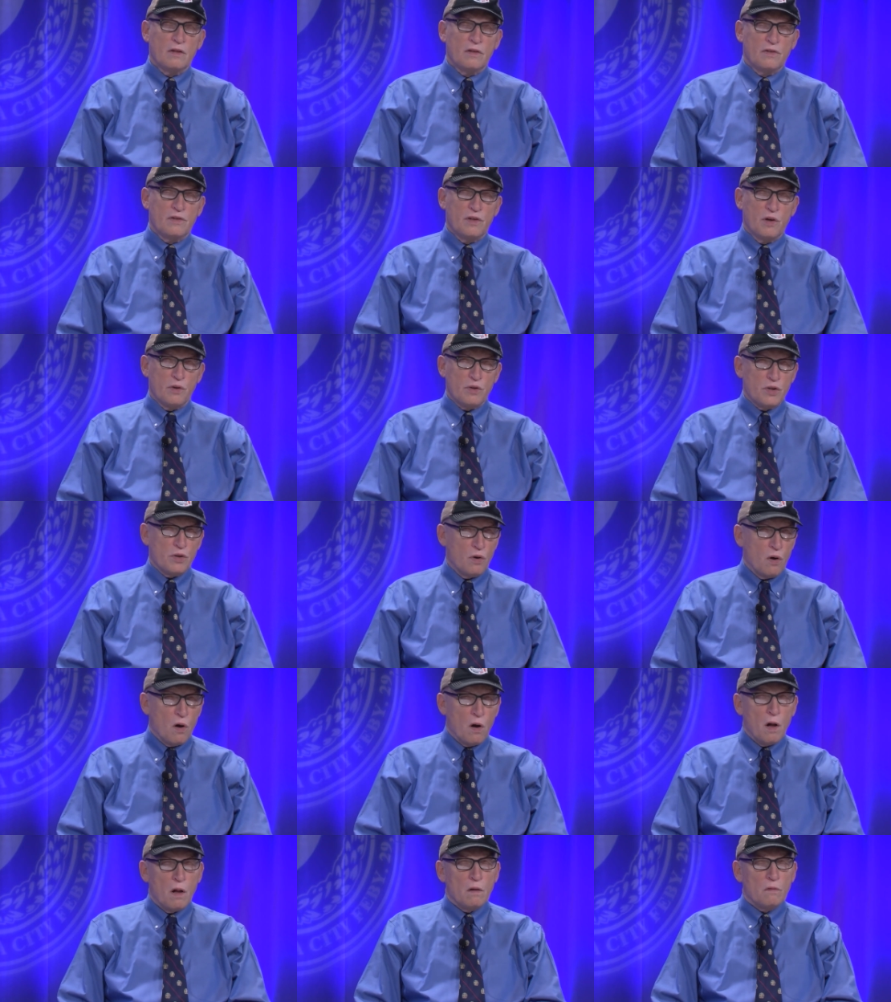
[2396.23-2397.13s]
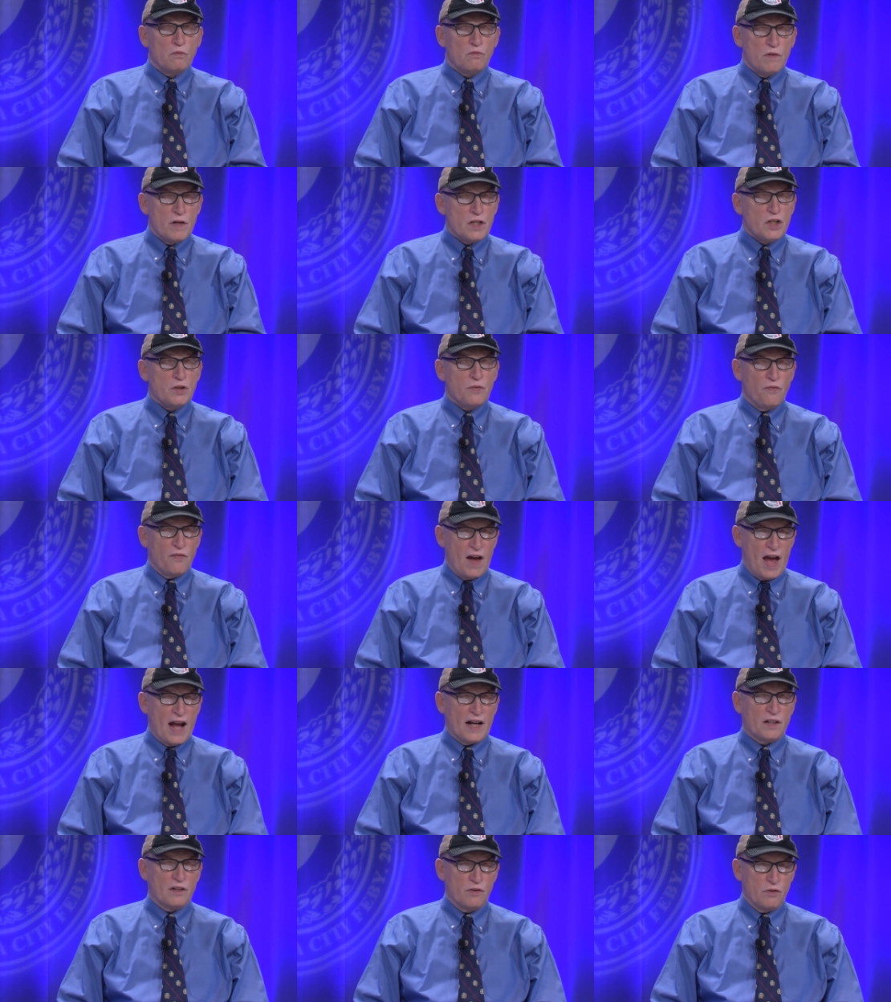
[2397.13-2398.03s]
those are all risk
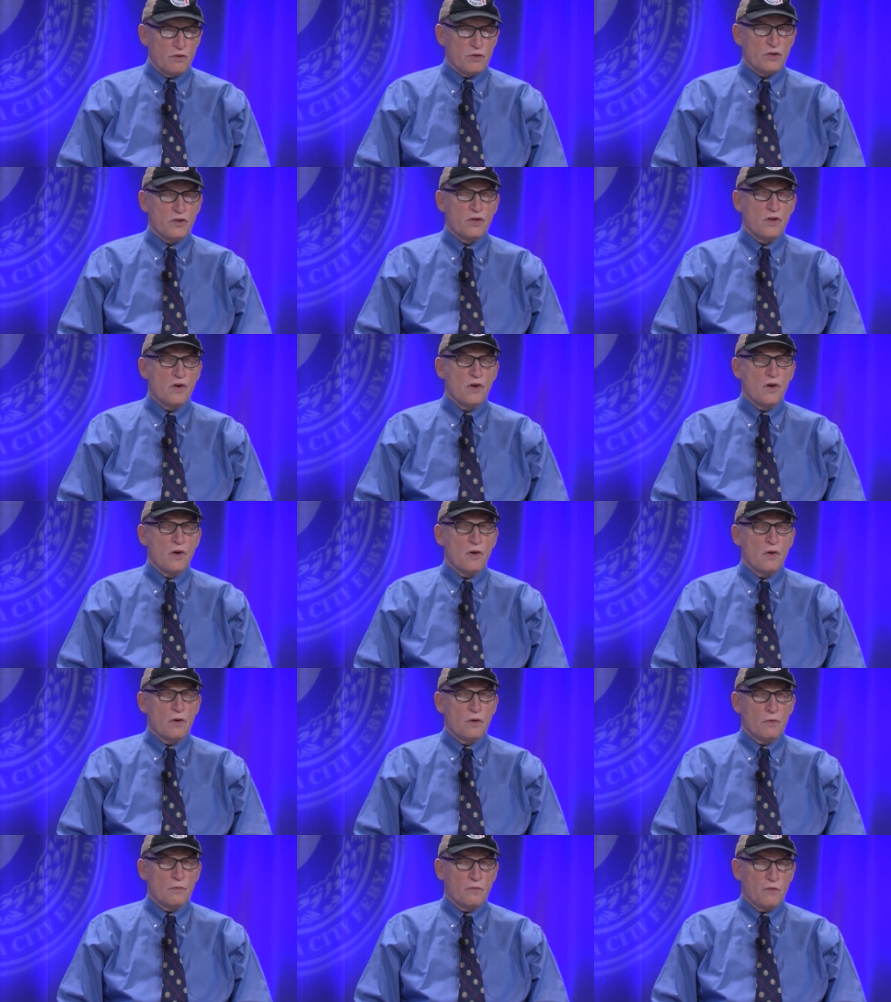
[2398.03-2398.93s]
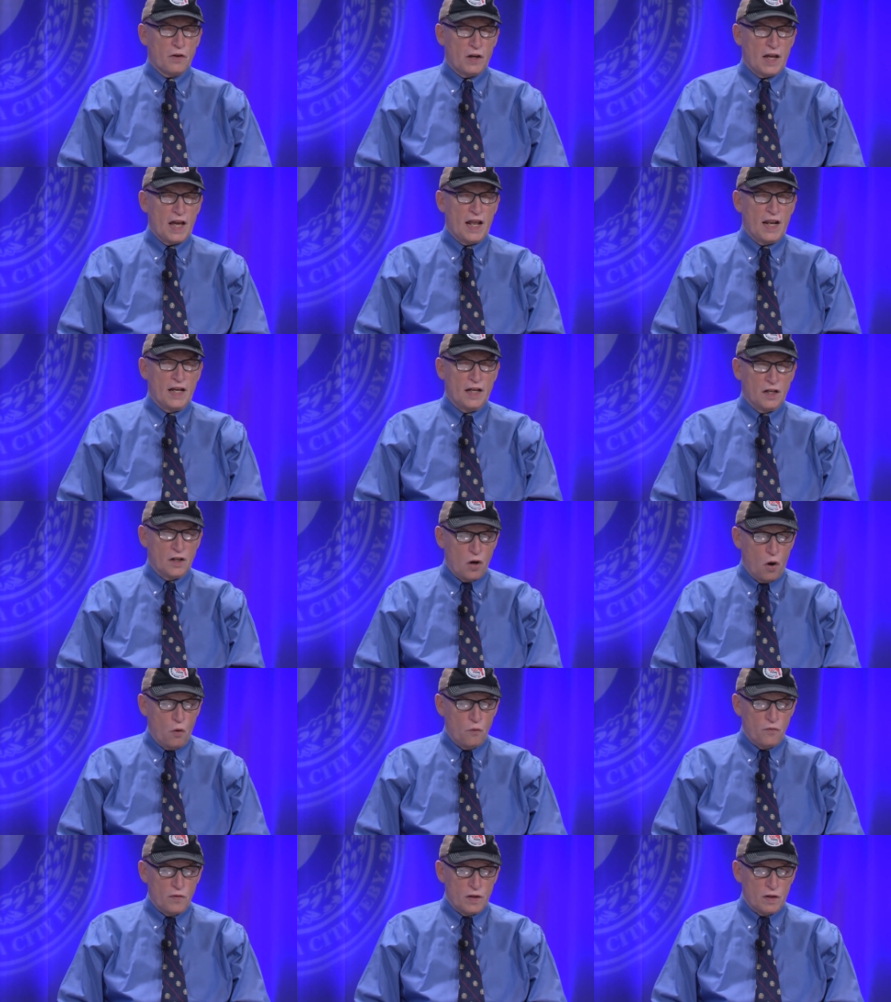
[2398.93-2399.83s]
factors for getting
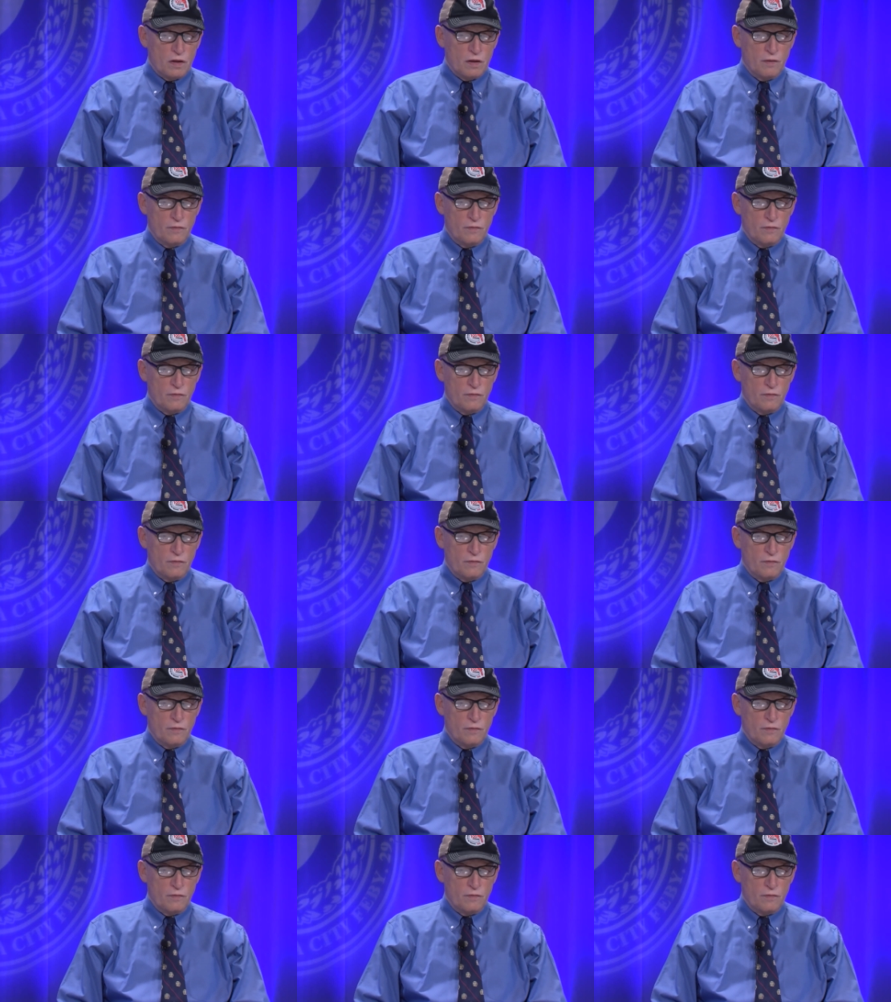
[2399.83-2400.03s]
COVID.